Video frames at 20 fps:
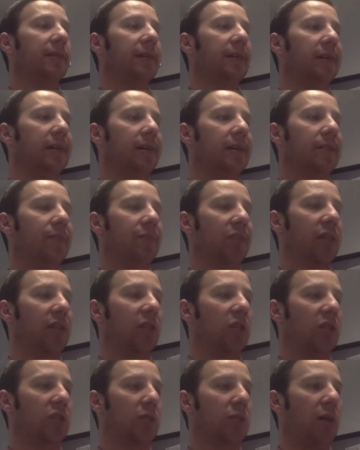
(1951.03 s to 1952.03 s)
The
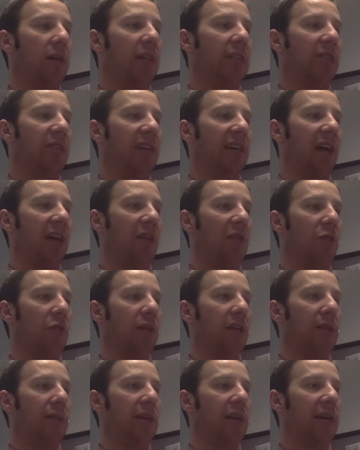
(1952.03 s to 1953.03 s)
response of a
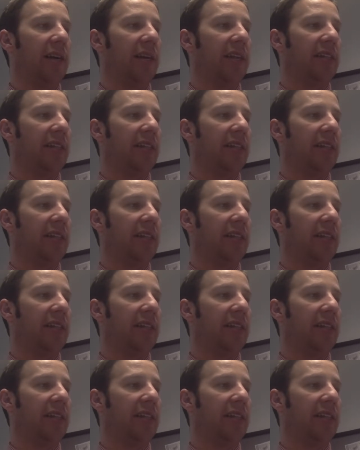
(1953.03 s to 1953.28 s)
California community